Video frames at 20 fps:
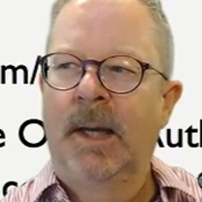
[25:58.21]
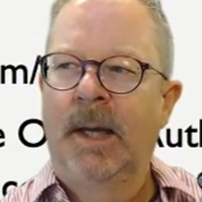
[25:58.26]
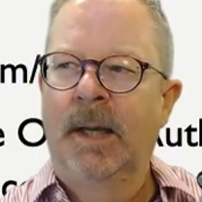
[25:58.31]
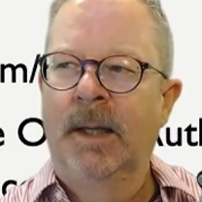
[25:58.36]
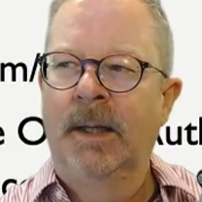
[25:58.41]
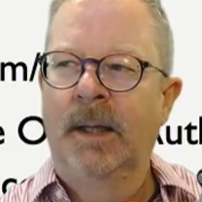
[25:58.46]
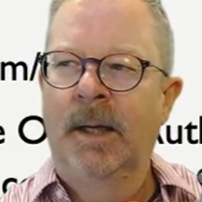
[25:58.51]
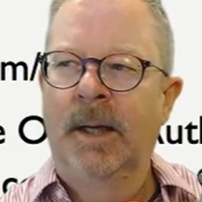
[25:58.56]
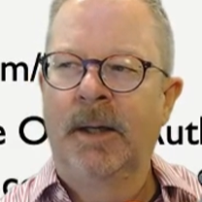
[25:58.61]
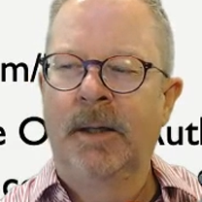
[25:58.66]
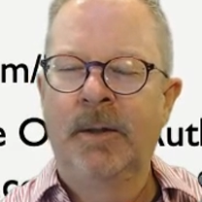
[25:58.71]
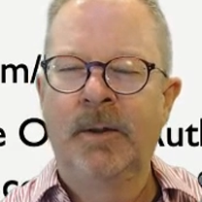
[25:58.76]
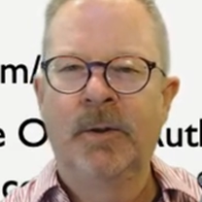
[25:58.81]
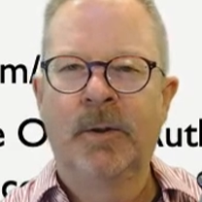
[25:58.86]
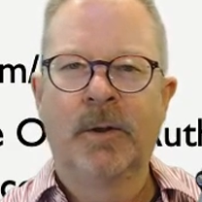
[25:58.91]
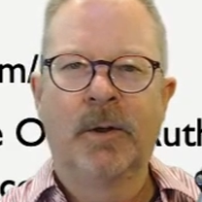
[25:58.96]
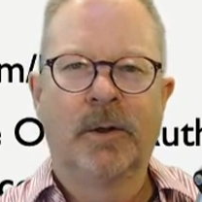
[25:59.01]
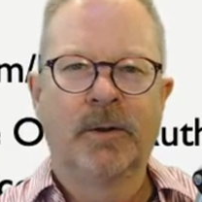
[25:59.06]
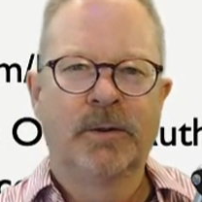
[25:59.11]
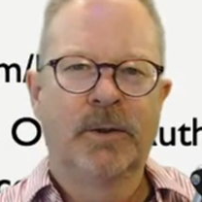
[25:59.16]
And then
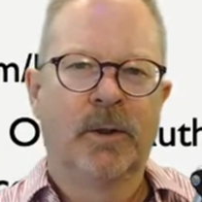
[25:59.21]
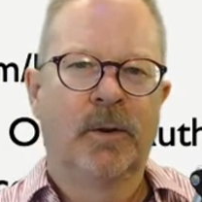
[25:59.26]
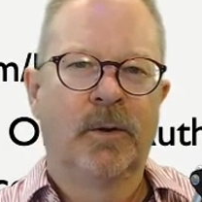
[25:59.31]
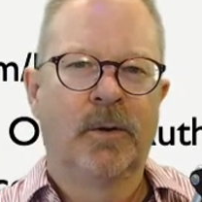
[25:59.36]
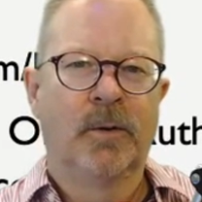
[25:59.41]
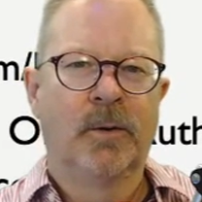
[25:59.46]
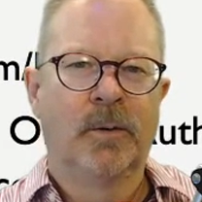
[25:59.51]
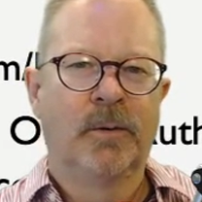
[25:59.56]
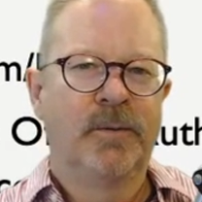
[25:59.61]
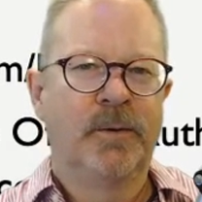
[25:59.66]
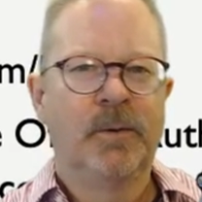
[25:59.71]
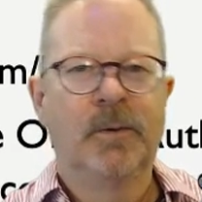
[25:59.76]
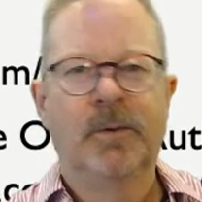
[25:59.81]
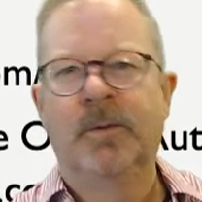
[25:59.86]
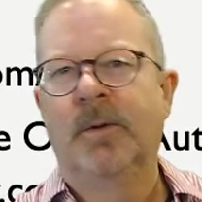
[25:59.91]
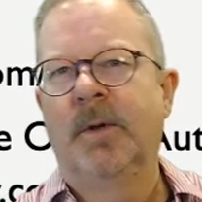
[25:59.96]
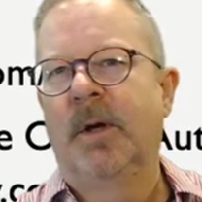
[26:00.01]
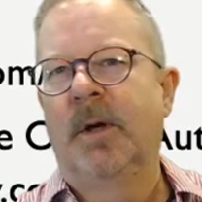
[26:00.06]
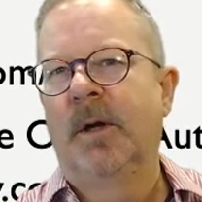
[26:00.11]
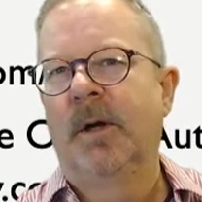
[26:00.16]
you can also, if
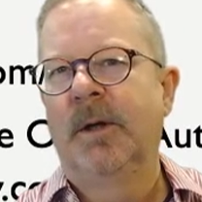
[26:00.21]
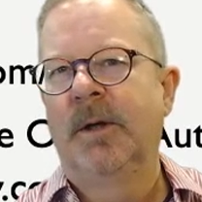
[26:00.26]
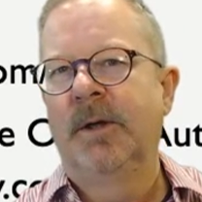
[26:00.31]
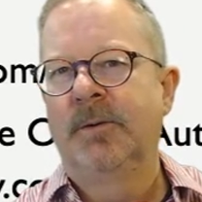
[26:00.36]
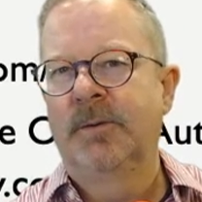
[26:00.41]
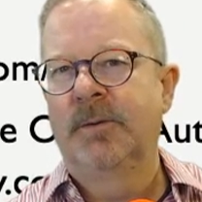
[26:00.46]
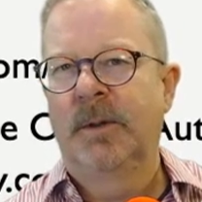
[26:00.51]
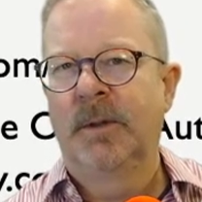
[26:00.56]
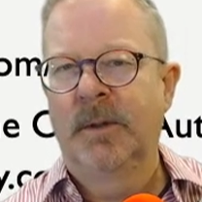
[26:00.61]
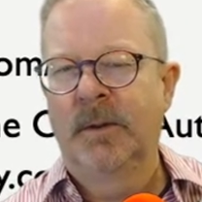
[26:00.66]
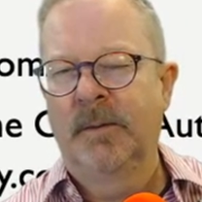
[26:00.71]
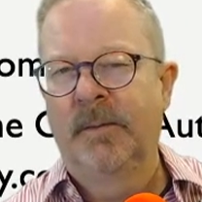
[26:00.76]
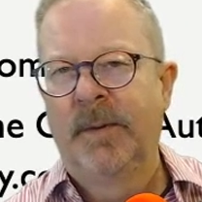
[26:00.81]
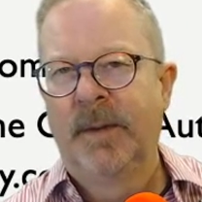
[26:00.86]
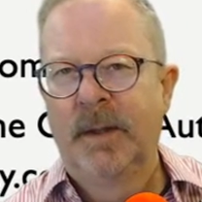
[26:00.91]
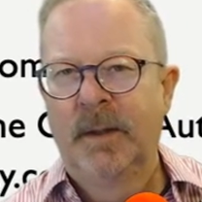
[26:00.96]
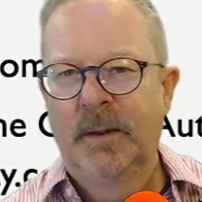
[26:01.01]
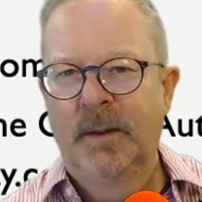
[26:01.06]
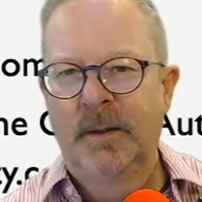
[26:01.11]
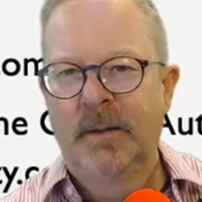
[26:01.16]
you are interested in
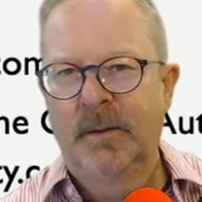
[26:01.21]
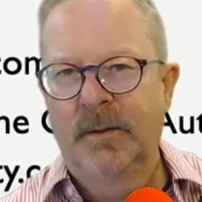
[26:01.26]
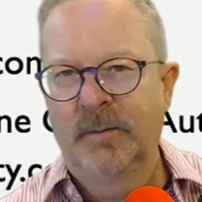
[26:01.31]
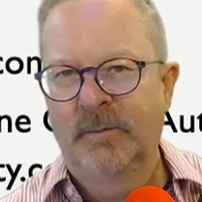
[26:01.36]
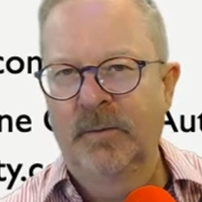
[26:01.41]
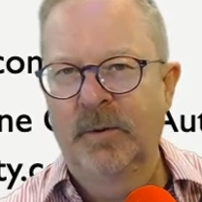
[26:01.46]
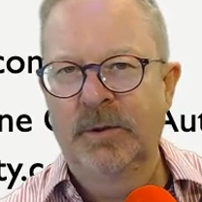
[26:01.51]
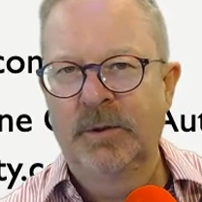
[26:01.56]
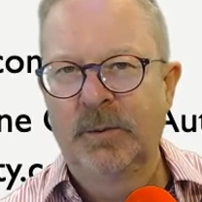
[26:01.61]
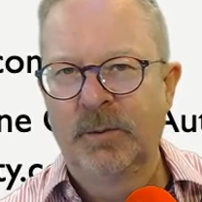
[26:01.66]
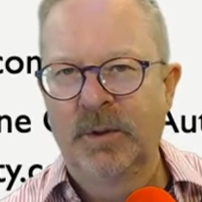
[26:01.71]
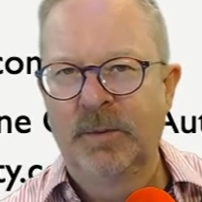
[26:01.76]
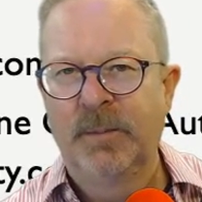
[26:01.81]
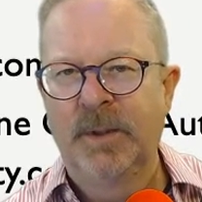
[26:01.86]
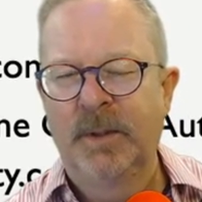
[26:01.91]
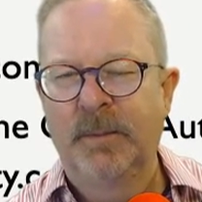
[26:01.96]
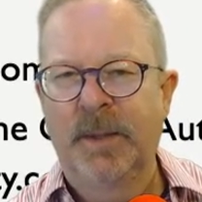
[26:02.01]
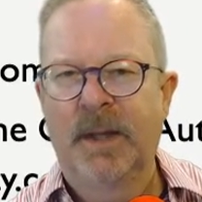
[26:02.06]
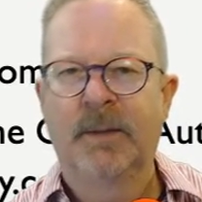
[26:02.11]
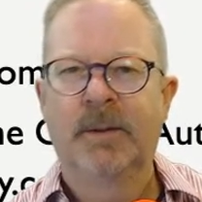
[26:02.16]
conversing with
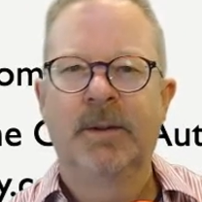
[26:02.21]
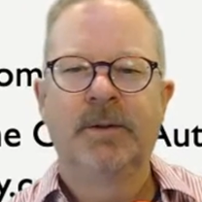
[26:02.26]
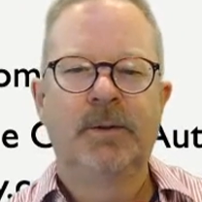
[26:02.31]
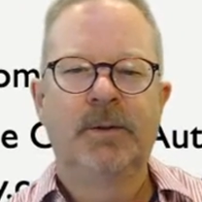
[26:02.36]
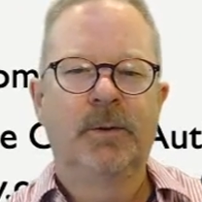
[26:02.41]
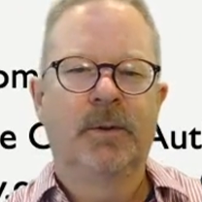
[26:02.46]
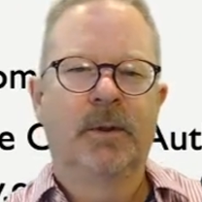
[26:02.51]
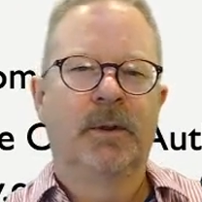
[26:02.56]
me about this,